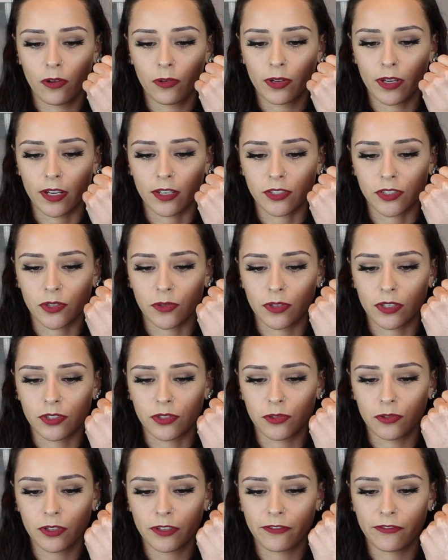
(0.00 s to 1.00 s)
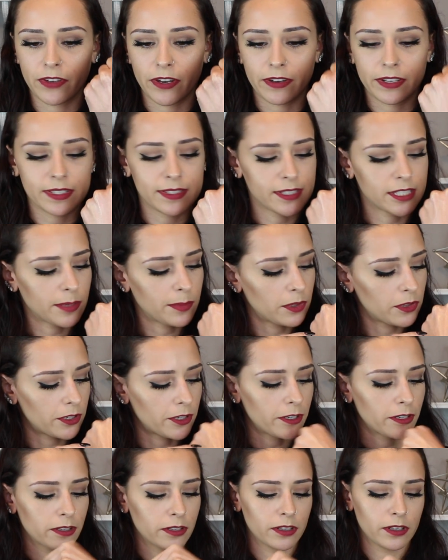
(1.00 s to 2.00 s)
Okay, so they do look very
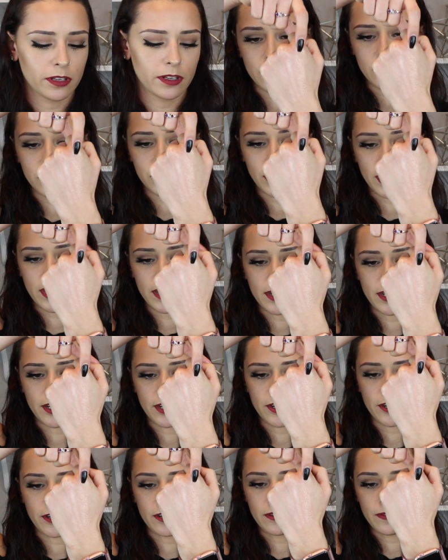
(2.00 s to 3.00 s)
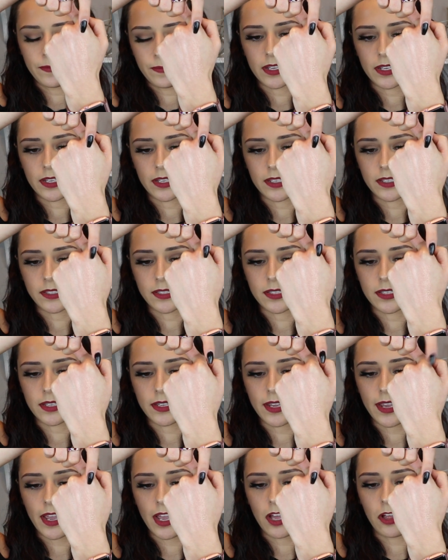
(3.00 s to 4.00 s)
similar. This shade here is
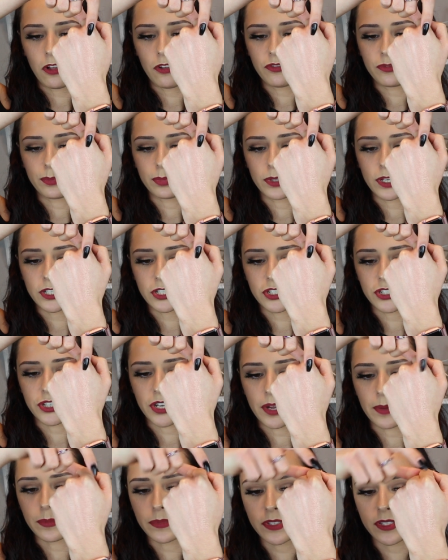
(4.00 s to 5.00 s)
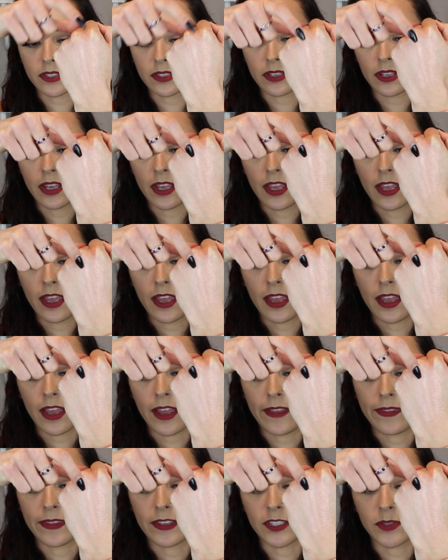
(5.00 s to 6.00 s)
the E.L.F. Blush Gems,
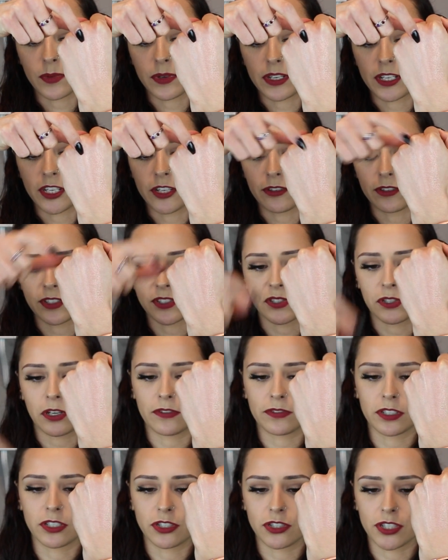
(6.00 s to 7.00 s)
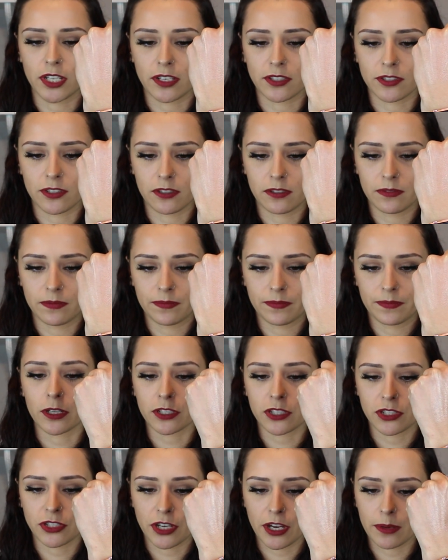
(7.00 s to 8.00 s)
and this one here is Soft and Gentle.
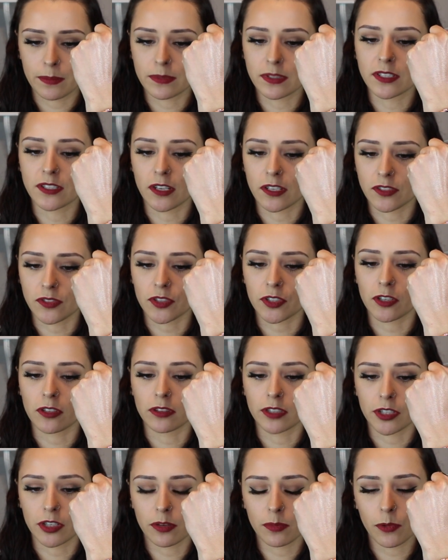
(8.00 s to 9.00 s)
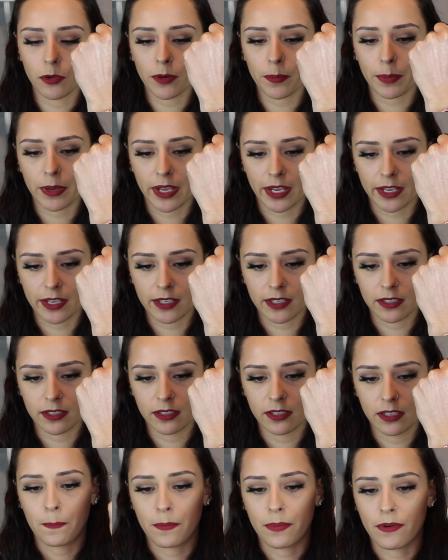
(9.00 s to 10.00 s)
Blush Gems does look a little more pink,
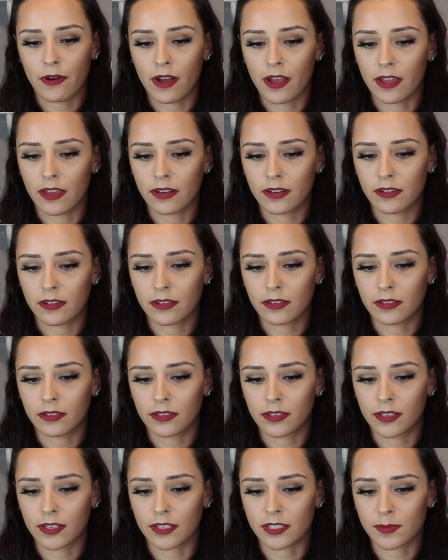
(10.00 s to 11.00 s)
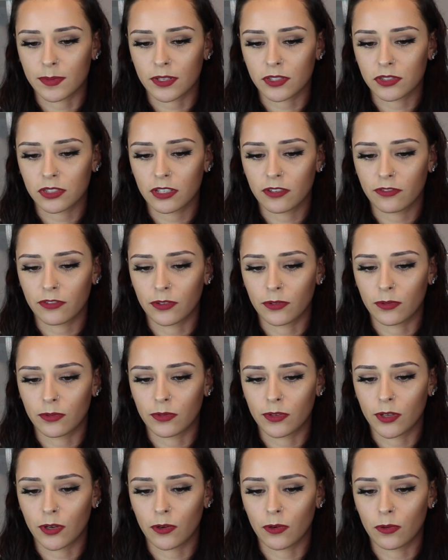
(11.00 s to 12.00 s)
but you know, especially if you
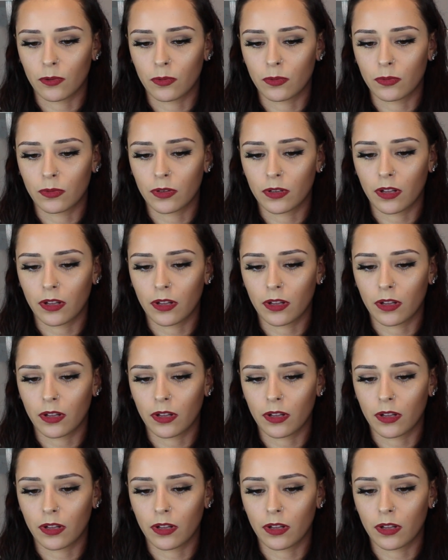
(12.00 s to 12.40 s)
go